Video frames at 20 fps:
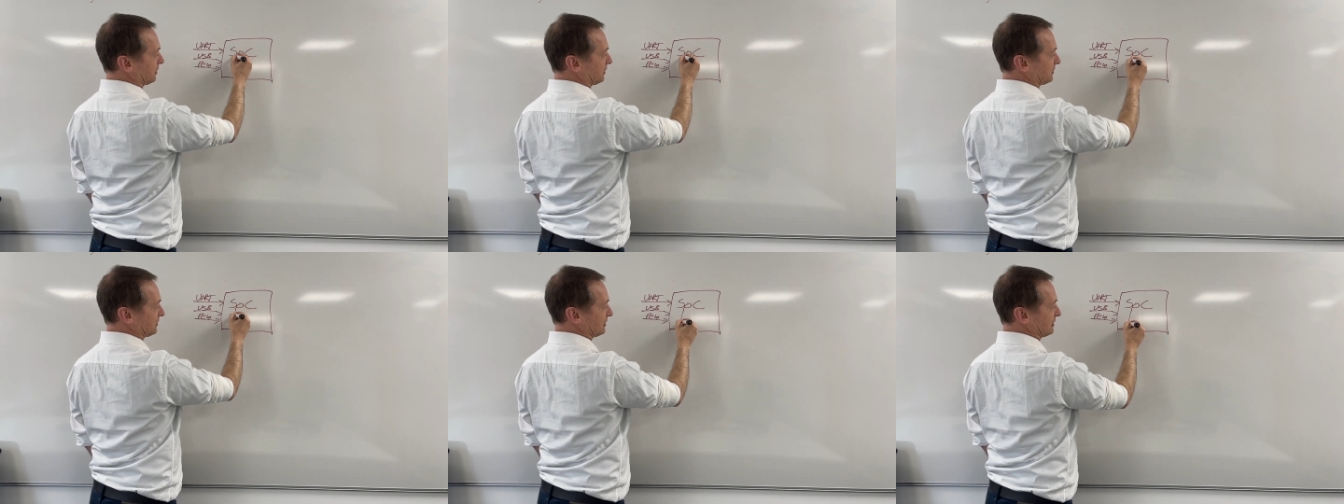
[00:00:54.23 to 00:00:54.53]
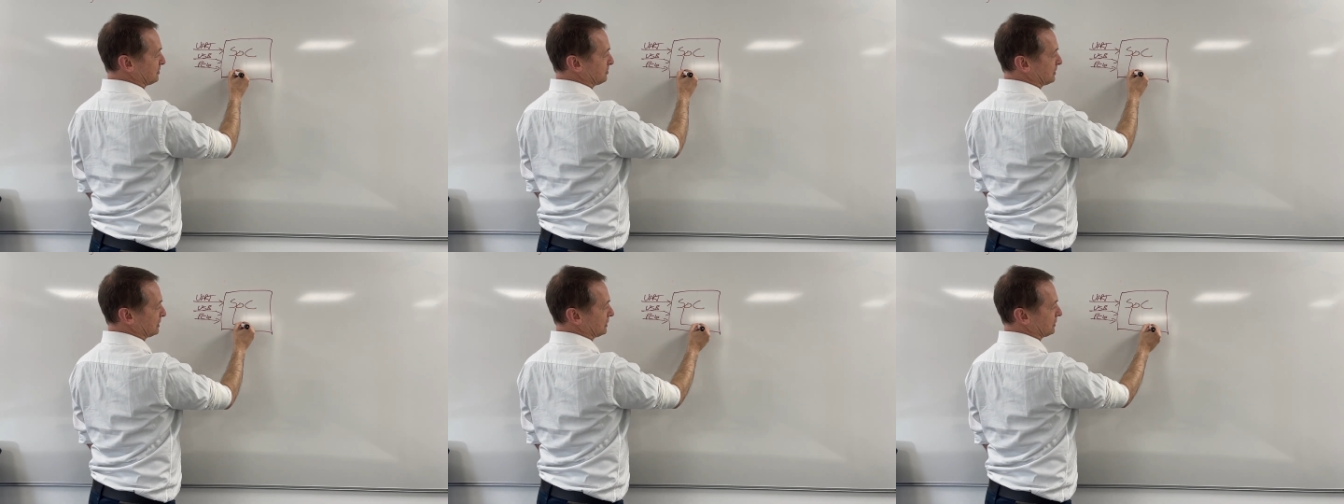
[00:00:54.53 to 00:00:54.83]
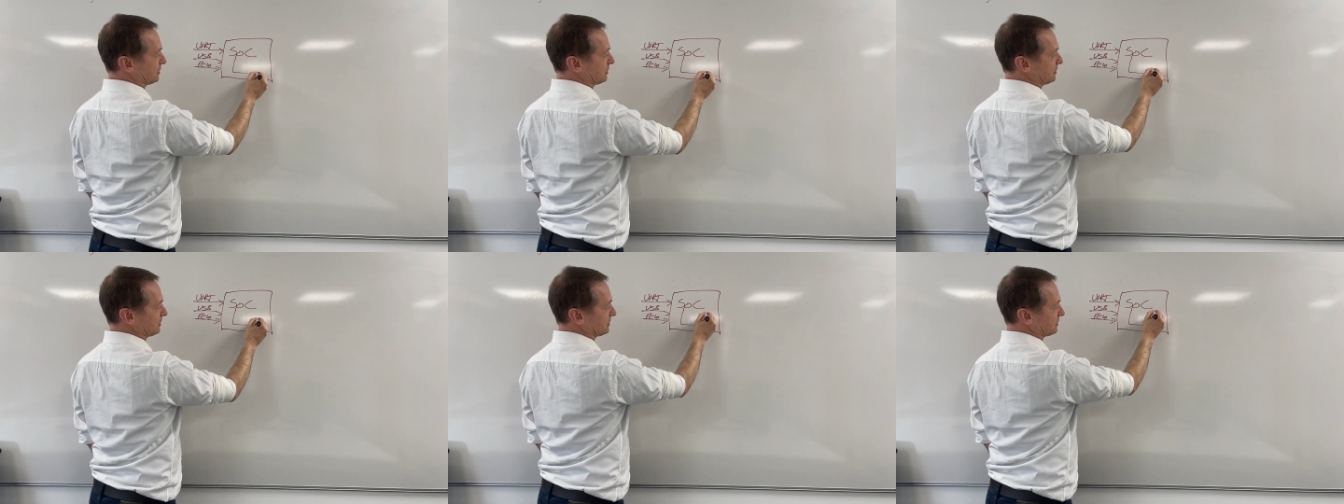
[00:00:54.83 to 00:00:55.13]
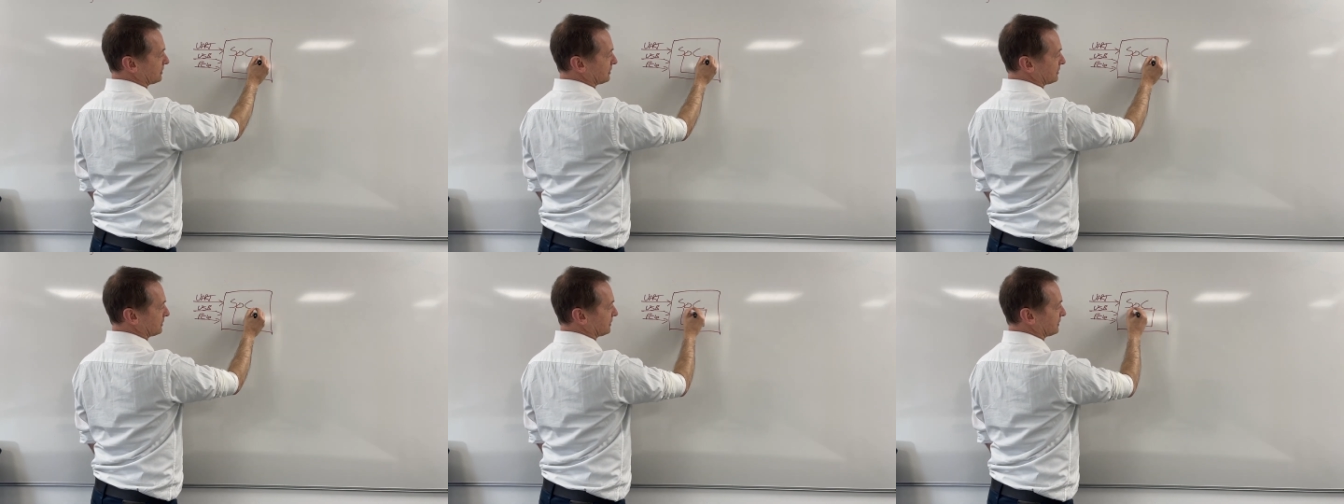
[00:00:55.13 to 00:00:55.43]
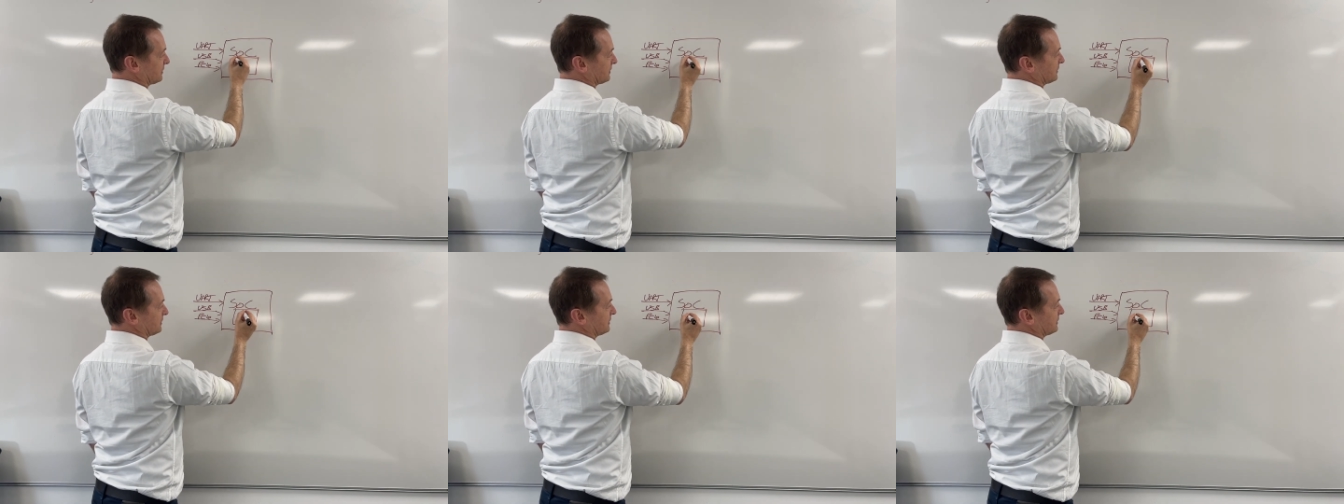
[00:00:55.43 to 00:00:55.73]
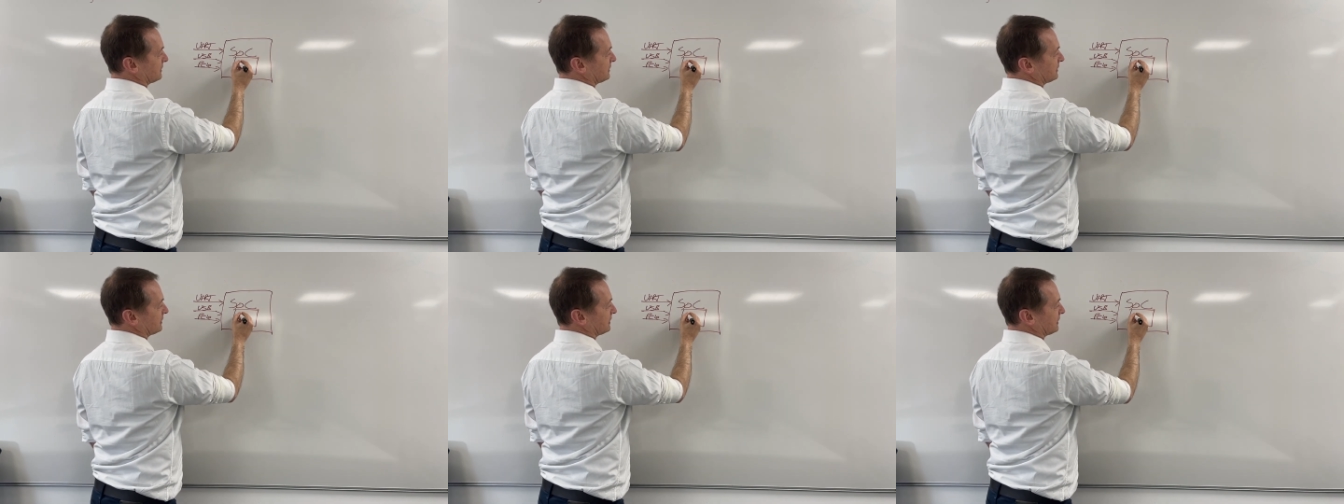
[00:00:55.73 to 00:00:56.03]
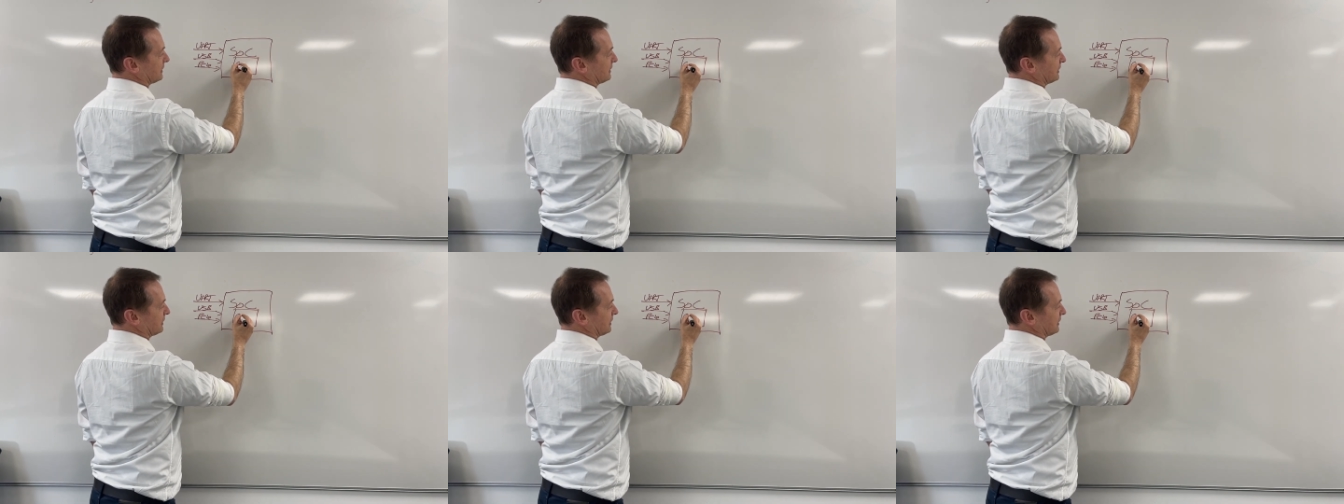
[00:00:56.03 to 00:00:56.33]
CPU
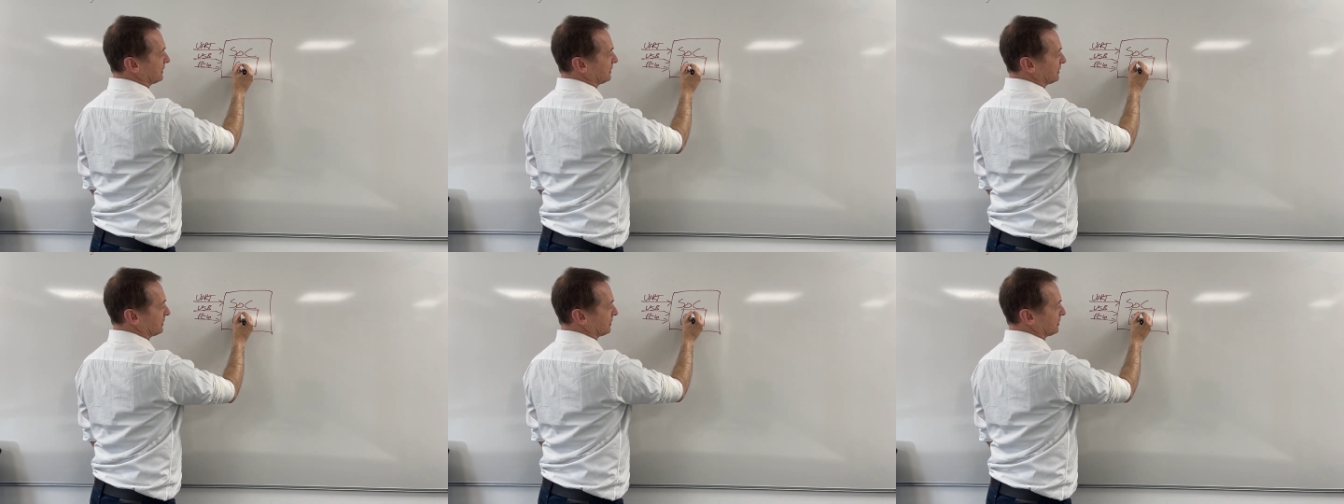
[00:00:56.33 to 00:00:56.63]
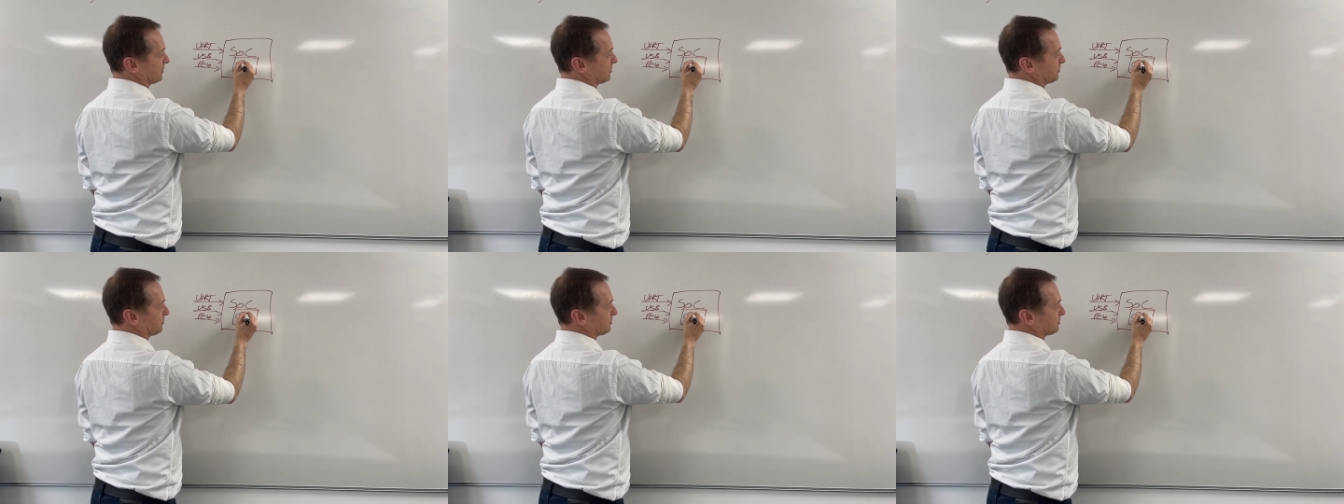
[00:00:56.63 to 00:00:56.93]
in here,